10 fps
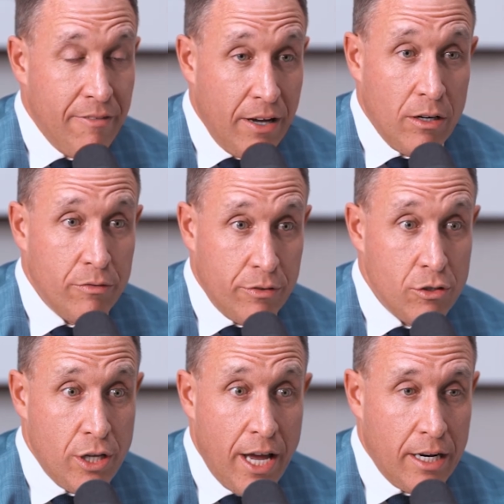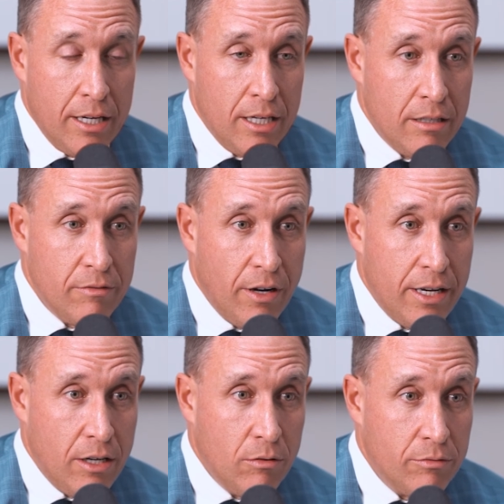found out firsthand. I didn't, mm-hmm,
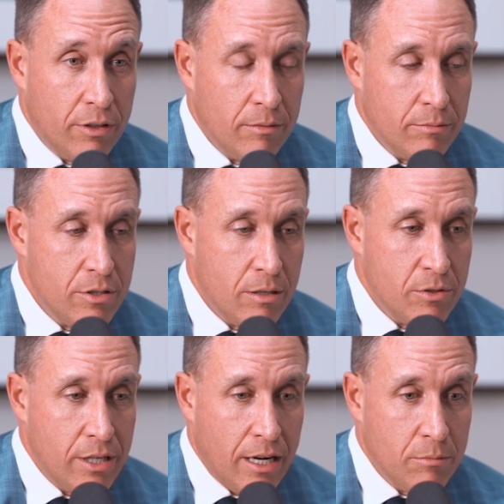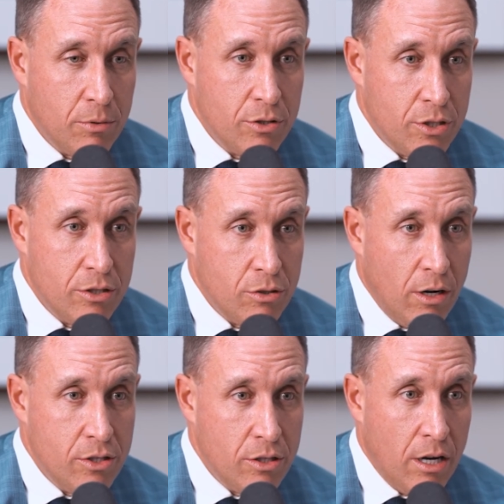find out from some second person.
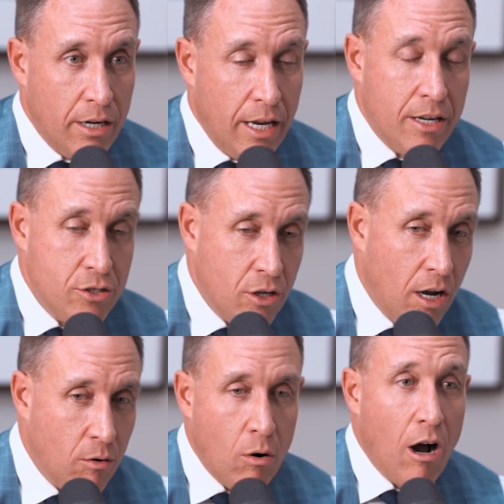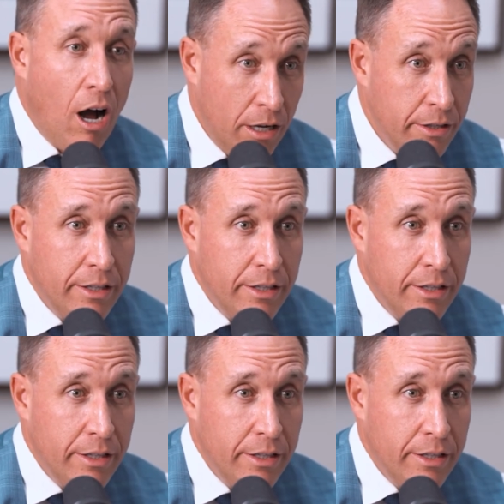So I saw it, and I saw it raw.